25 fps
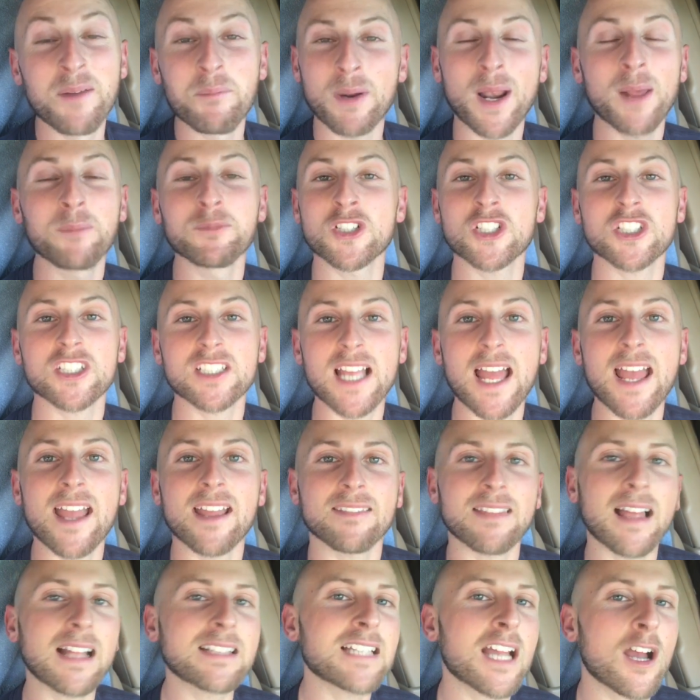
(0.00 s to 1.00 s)
But I'm just
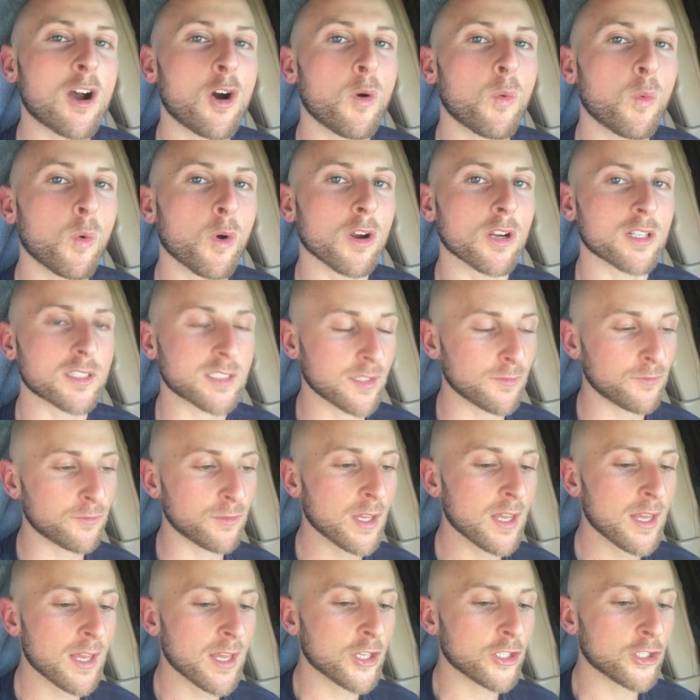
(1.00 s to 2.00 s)
saying, that's how it works.
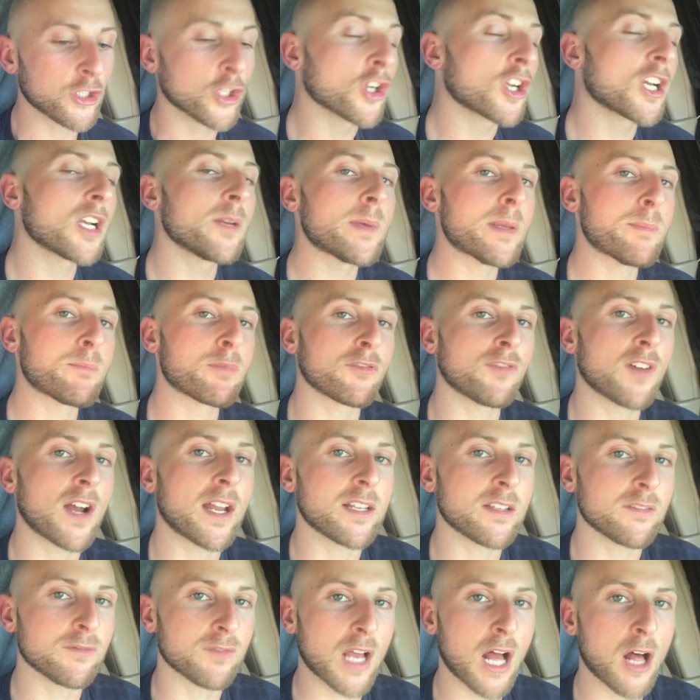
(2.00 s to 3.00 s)
If you're going to be
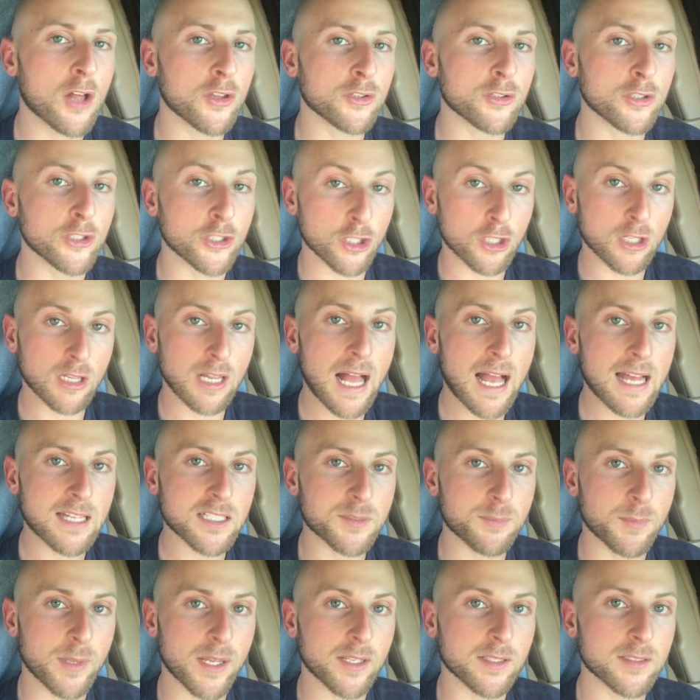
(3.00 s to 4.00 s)
providing value to your
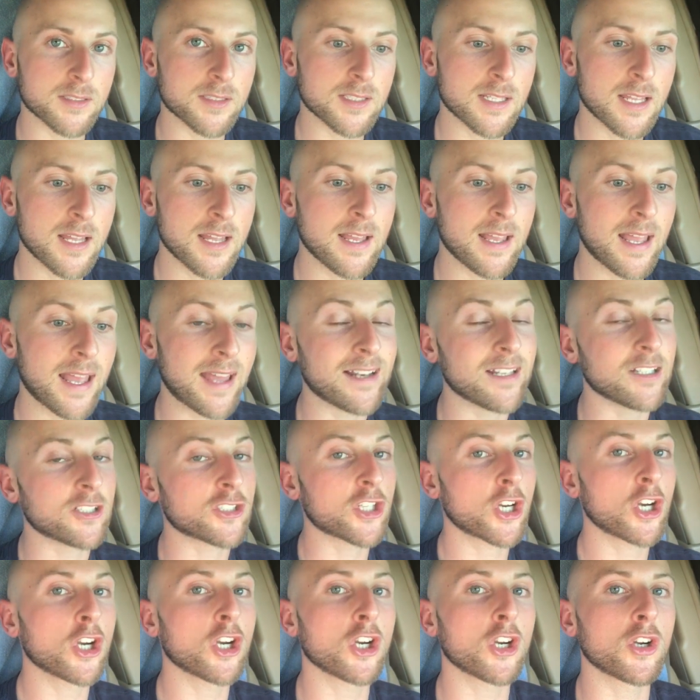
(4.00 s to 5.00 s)
classmates, and in
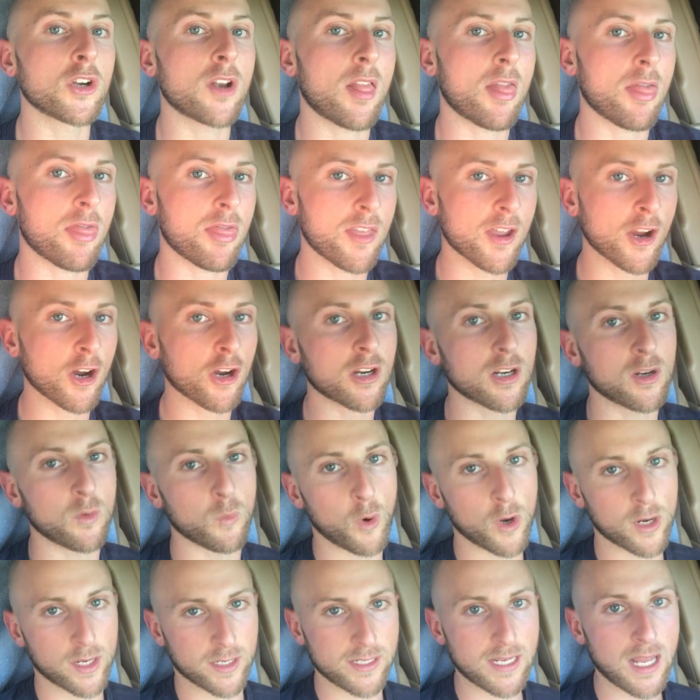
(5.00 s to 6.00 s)
turn, they're going to
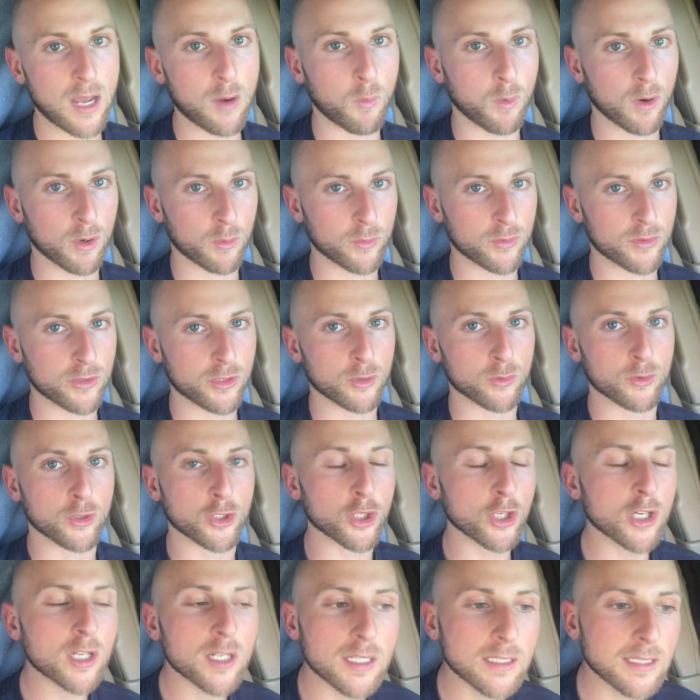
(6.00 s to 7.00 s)
want to network with you,
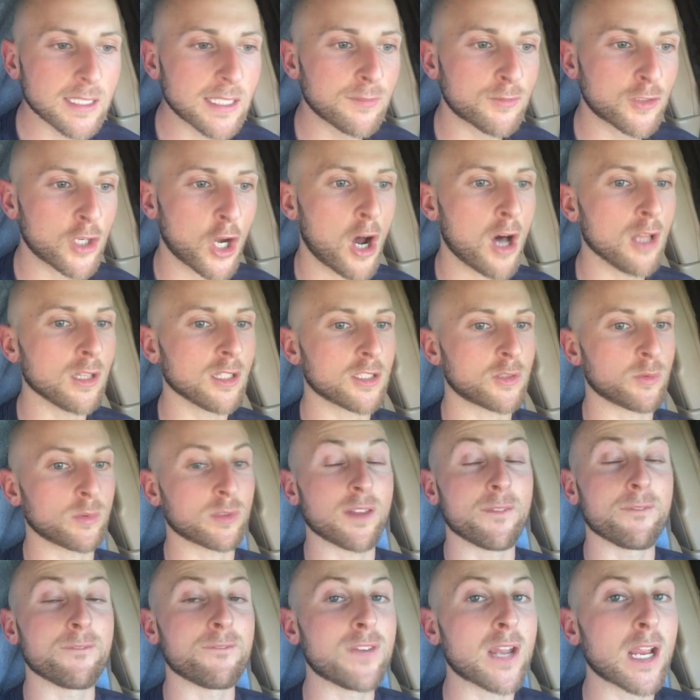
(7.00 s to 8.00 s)
you're going to leave college
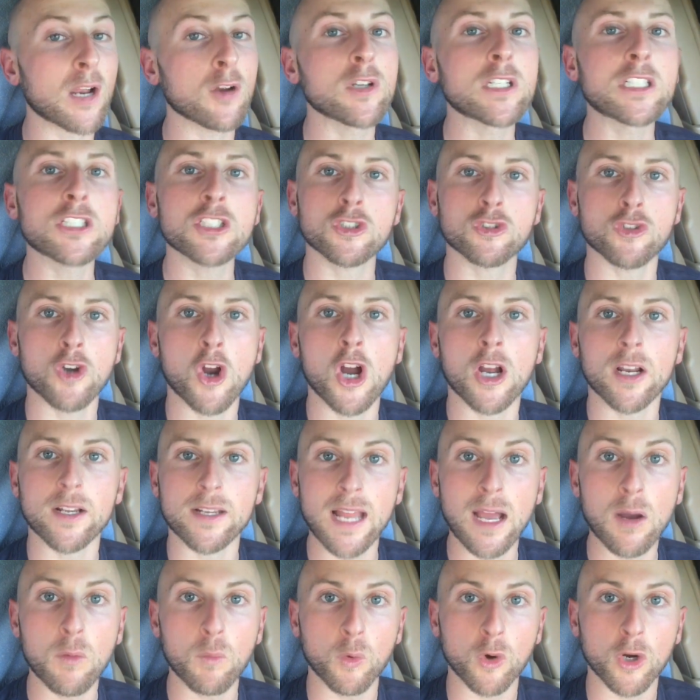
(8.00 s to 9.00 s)
with a very
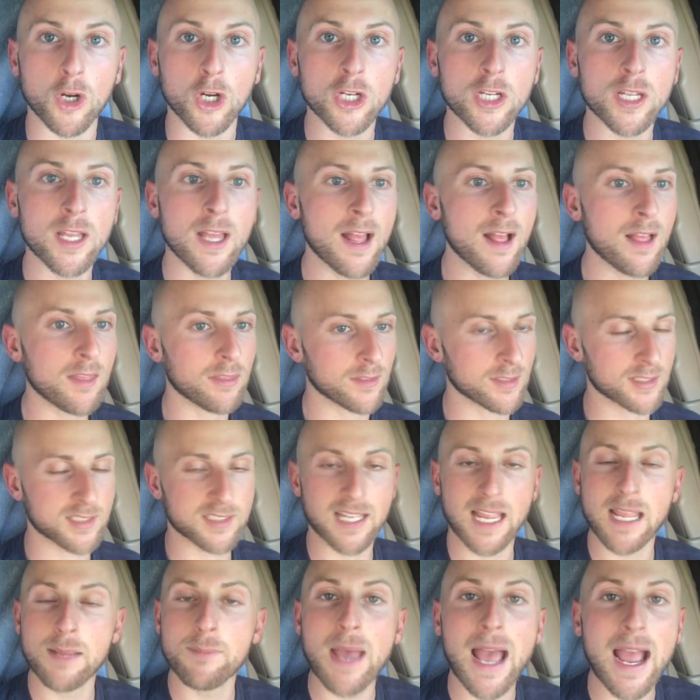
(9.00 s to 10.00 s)
strong network, the
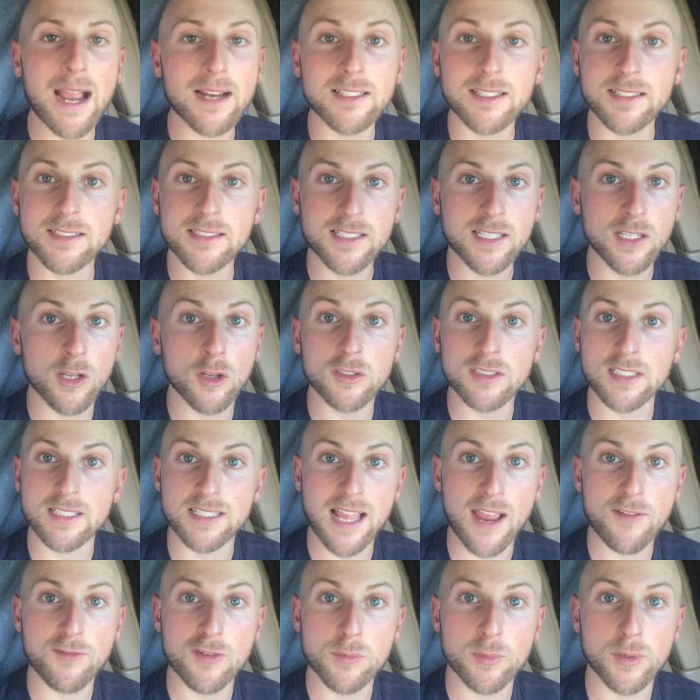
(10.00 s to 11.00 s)
same acting skills
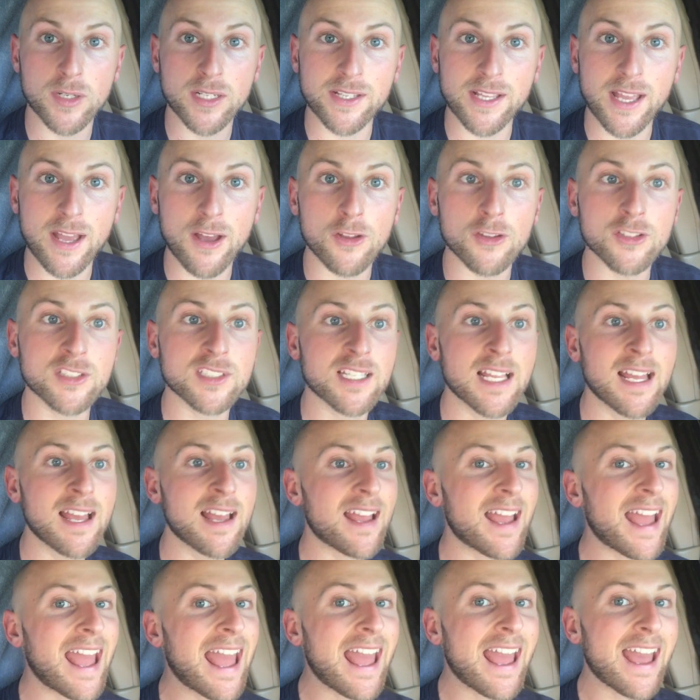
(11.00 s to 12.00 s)
as everybody else,
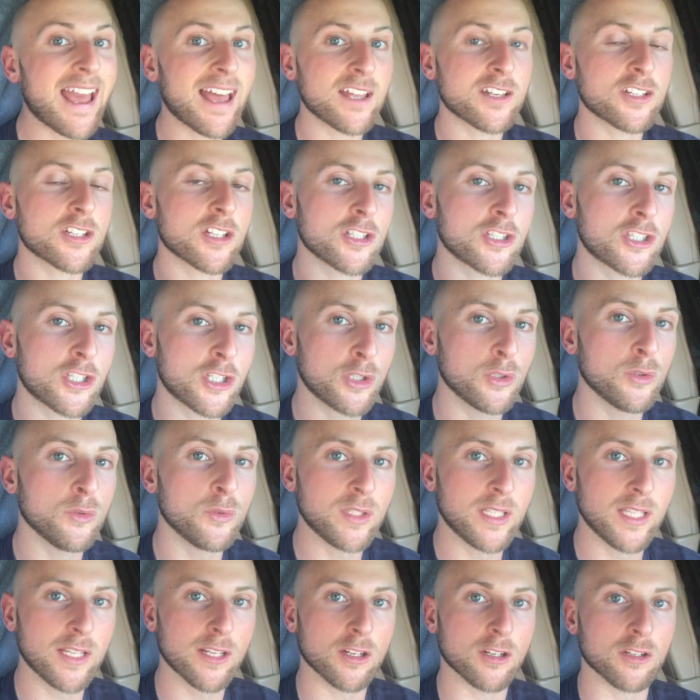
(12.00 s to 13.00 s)
and
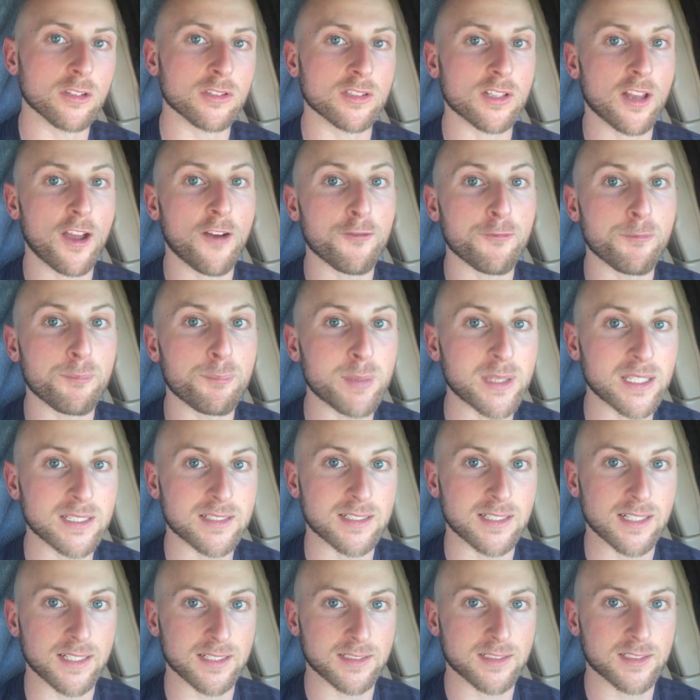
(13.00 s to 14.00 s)
2 years of
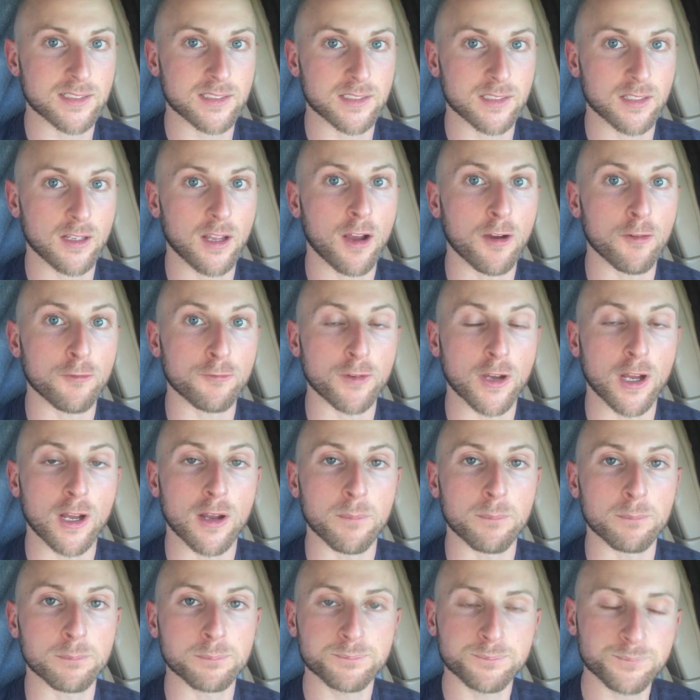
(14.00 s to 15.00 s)
business,
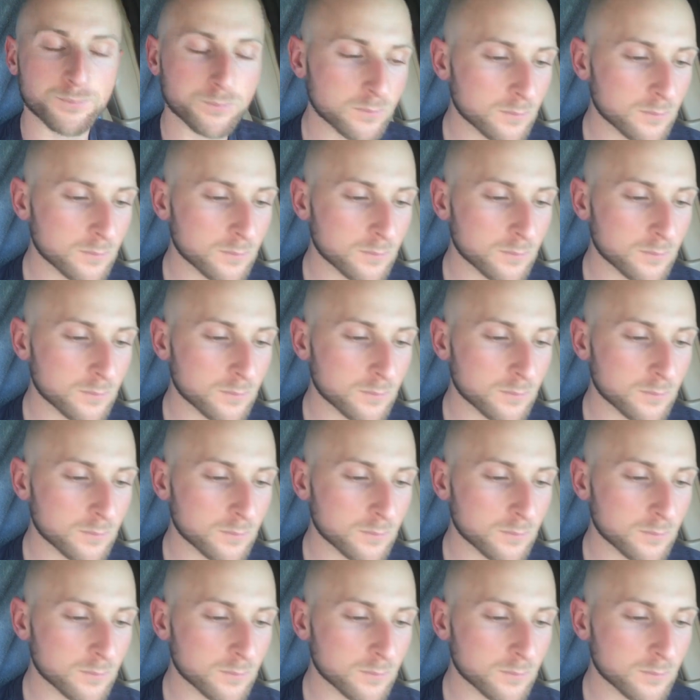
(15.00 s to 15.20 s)
of